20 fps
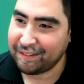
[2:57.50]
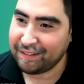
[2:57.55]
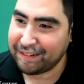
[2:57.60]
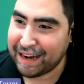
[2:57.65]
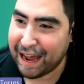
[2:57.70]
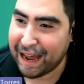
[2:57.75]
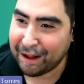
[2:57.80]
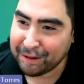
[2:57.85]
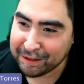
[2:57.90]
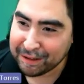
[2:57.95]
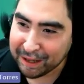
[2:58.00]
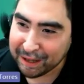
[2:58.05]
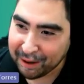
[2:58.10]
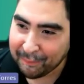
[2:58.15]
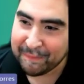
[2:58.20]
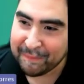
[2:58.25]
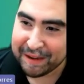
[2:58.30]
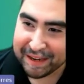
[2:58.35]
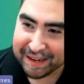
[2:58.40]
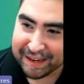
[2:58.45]
So now
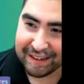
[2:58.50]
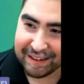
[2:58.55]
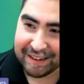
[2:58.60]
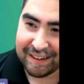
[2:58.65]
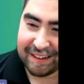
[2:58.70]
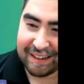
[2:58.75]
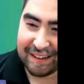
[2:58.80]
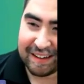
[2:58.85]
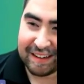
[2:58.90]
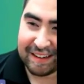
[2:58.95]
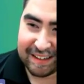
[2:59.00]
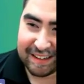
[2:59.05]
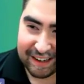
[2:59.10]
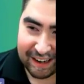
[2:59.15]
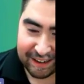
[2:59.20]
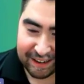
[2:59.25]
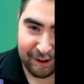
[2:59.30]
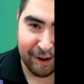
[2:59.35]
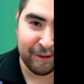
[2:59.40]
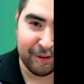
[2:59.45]
let me
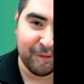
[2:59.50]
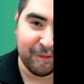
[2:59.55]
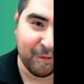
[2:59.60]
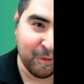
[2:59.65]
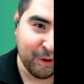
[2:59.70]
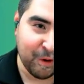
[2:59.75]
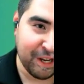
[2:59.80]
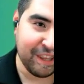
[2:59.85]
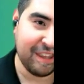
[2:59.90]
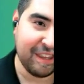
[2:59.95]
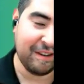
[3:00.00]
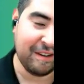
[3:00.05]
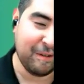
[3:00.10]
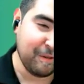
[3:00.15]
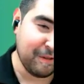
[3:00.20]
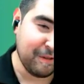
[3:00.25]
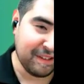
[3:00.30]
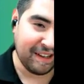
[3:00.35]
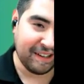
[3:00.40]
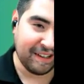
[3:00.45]
get on with
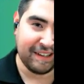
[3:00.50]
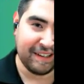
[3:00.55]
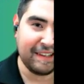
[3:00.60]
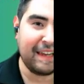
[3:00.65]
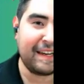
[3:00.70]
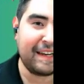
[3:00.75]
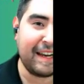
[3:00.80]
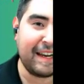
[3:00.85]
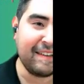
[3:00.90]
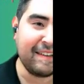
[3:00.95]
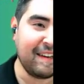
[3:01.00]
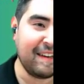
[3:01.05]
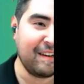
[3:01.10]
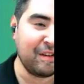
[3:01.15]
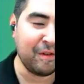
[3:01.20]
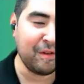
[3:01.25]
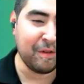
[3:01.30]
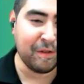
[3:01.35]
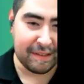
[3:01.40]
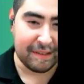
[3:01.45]
Newsela. And like I
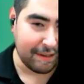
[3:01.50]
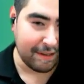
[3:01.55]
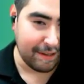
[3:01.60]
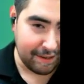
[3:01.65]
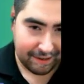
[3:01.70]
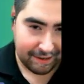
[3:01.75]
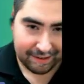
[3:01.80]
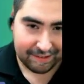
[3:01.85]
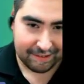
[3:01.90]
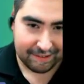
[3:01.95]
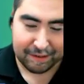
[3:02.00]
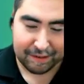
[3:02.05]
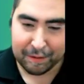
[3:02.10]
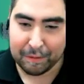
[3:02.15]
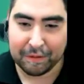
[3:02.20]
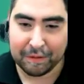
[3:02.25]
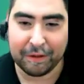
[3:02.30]
said, Newsela is